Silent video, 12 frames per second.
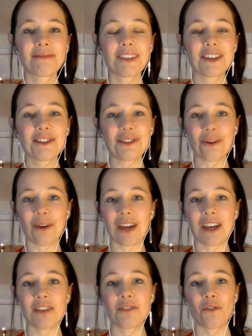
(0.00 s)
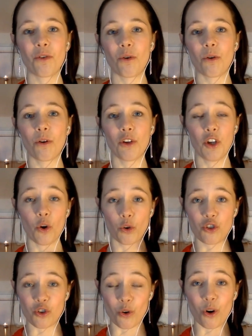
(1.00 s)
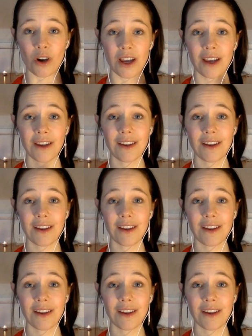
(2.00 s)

So it is for your joy,